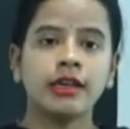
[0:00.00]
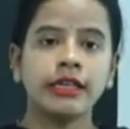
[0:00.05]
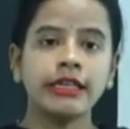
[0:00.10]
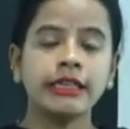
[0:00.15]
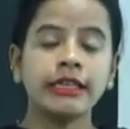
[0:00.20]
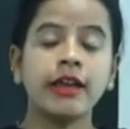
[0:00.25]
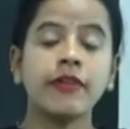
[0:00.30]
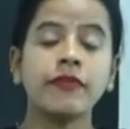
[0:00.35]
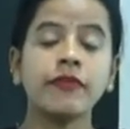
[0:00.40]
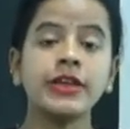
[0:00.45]

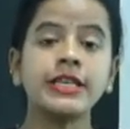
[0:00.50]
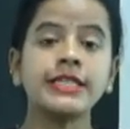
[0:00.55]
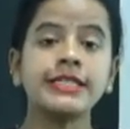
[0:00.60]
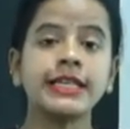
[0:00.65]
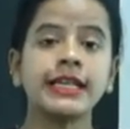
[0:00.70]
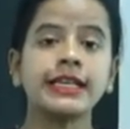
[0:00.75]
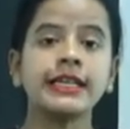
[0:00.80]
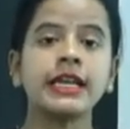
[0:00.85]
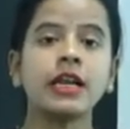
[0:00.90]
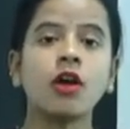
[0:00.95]

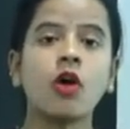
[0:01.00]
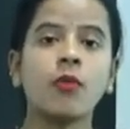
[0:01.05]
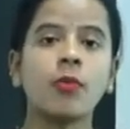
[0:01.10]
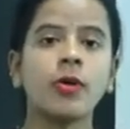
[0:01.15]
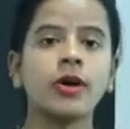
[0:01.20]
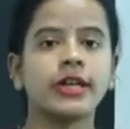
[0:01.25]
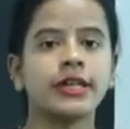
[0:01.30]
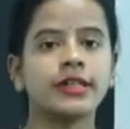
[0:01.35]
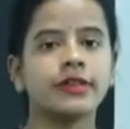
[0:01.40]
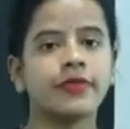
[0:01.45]
inefficiently
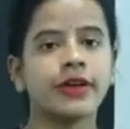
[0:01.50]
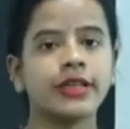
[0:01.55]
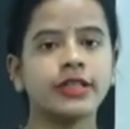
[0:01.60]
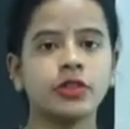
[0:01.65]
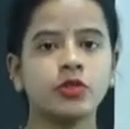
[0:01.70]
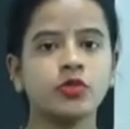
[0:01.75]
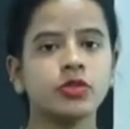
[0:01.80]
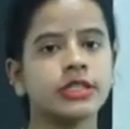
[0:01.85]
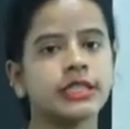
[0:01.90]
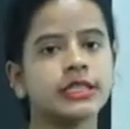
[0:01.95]
operate by
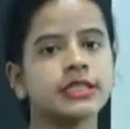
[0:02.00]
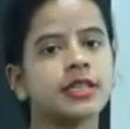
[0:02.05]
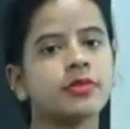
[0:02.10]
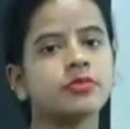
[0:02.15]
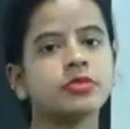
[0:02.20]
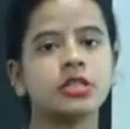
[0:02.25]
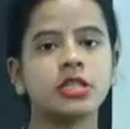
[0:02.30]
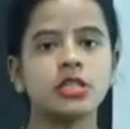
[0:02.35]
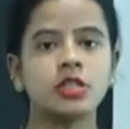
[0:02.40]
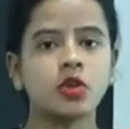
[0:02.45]
using
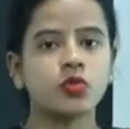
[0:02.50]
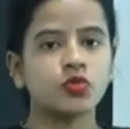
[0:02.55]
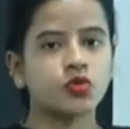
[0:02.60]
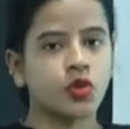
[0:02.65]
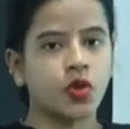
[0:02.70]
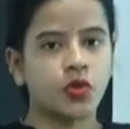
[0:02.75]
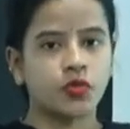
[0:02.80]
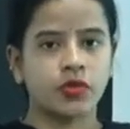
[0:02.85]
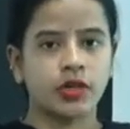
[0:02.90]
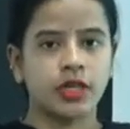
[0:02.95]
some system
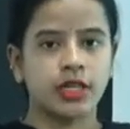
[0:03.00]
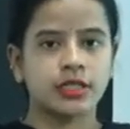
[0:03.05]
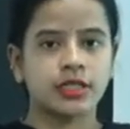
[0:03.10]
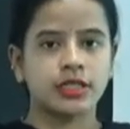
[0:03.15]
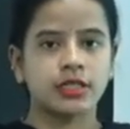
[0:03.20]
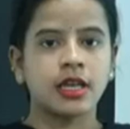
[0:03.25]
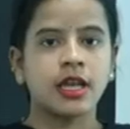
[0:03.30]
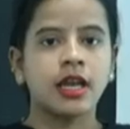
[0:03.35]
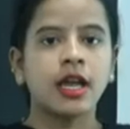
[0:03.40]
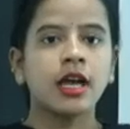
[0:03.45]

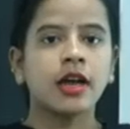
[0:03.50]
softwares,